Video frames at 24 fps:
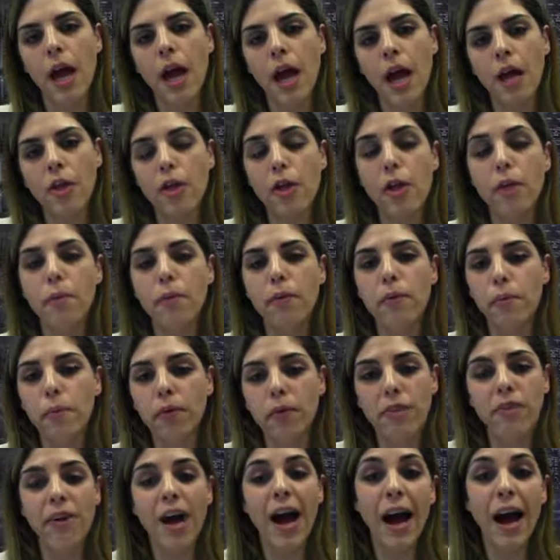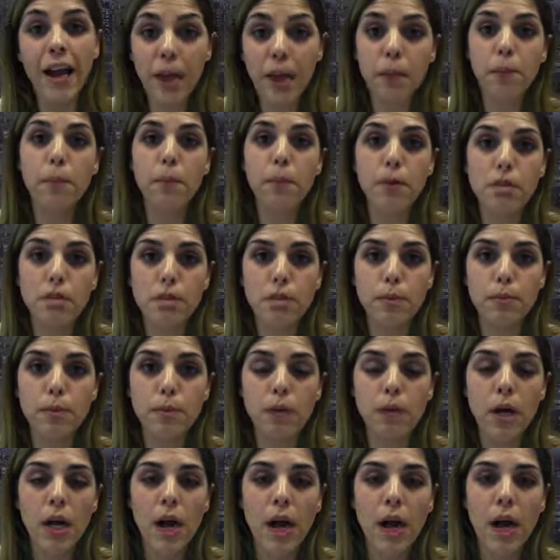The higher
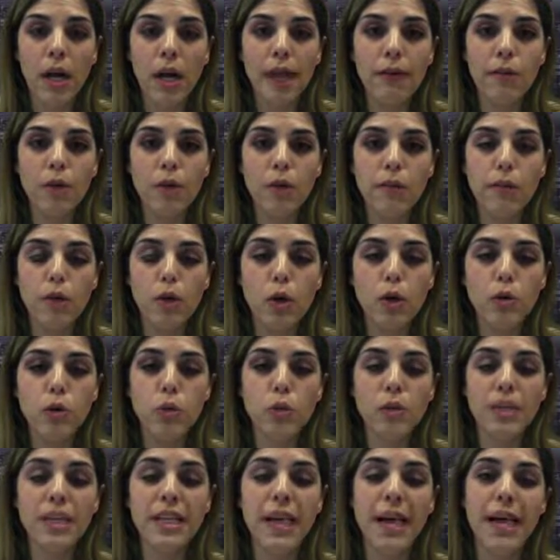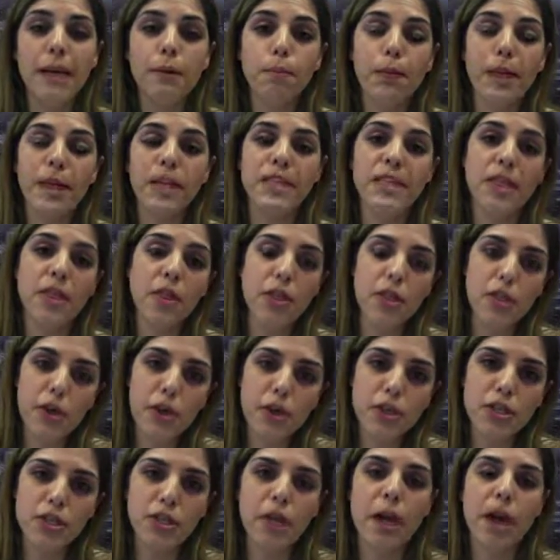principal level of talks will take place in
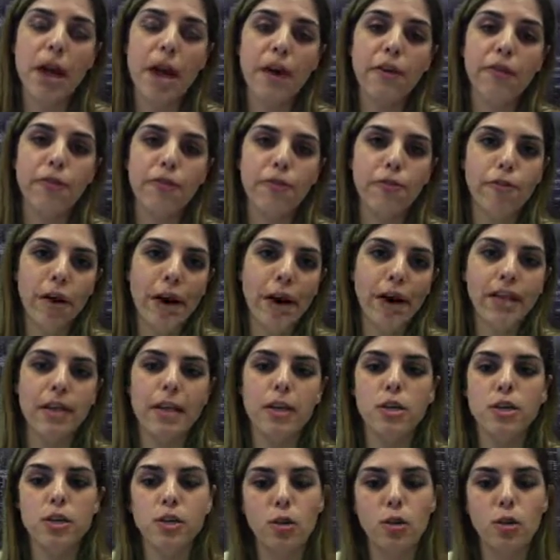Thursday and Friday.